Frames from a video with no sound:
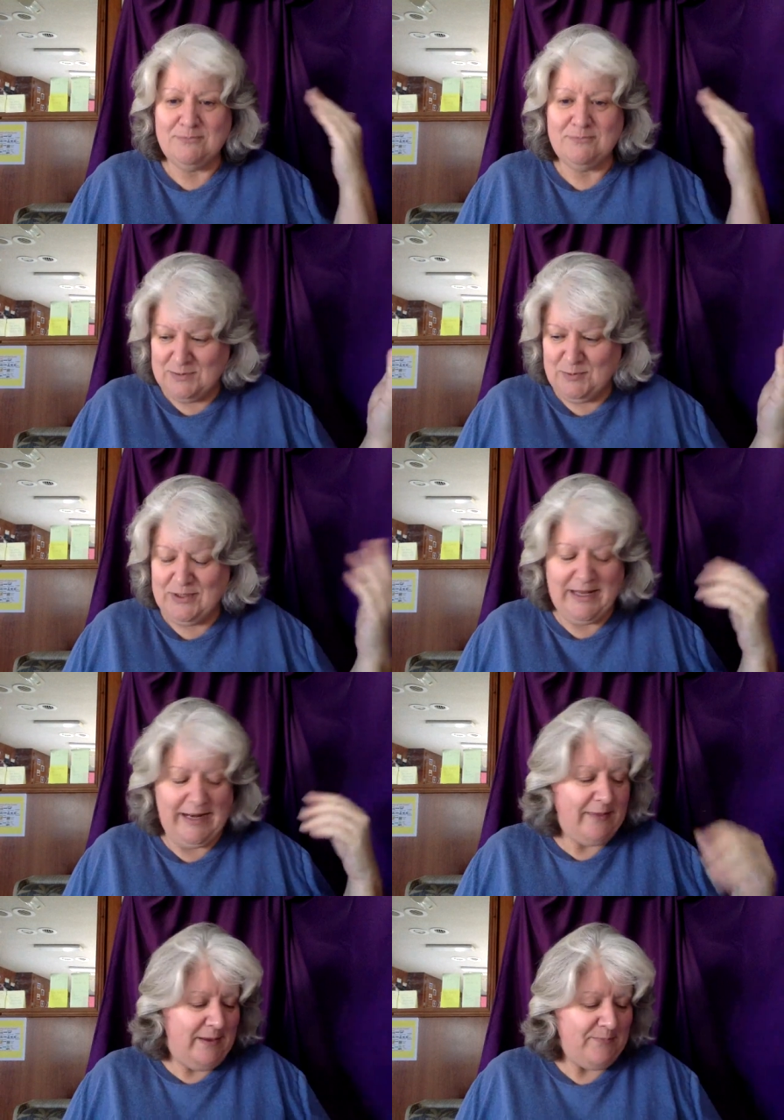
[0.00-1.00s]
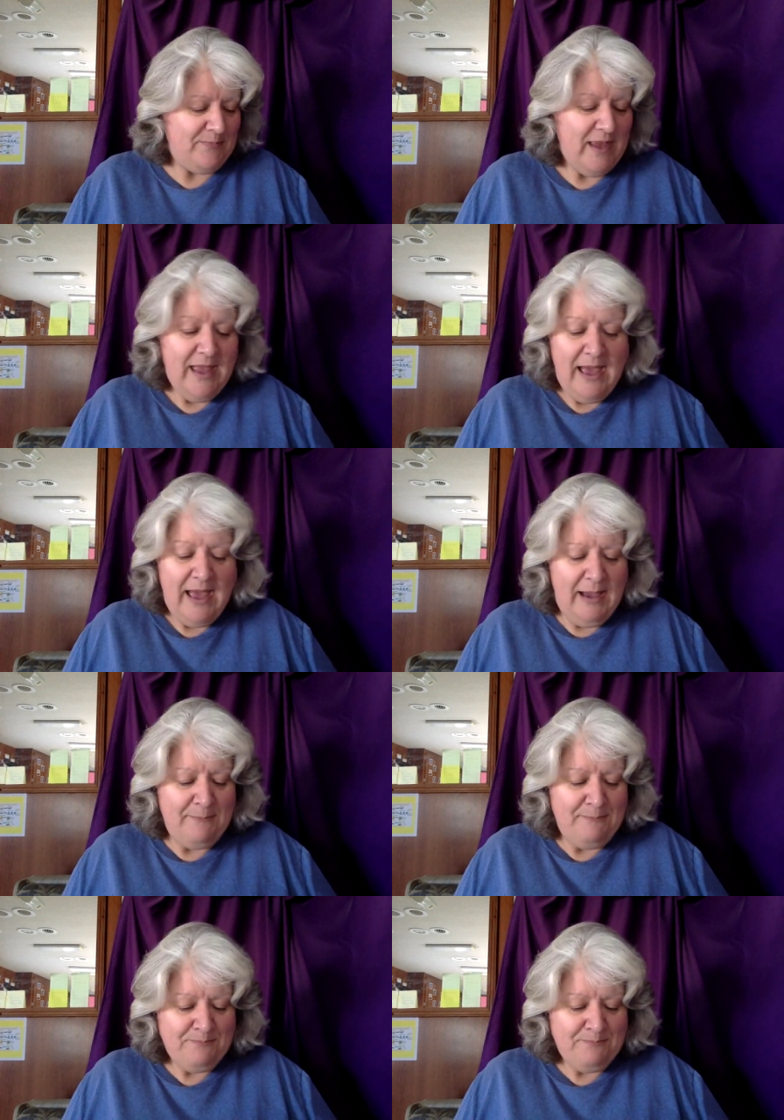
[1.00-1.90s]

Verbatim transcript: Just putting that out there.